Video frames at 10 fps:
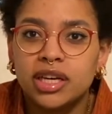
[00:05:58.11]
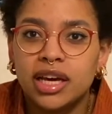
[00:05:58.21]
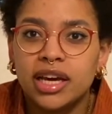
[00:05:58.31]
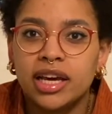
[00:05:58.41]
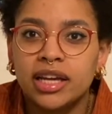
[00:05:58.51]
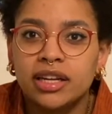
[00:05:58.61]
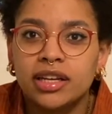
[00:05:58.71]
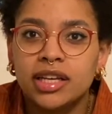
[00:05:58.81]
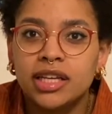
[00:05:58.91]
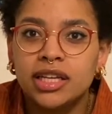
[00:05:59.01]
and
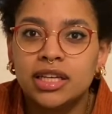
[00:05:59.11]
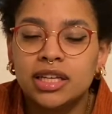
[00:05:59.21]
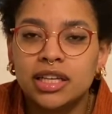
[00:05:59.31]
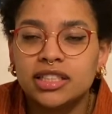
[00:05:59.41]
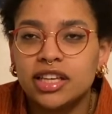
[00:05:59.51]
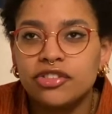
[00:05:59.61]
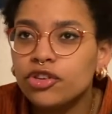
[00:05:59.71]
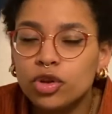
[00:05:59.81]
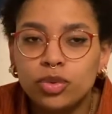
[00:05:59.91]
it's like filled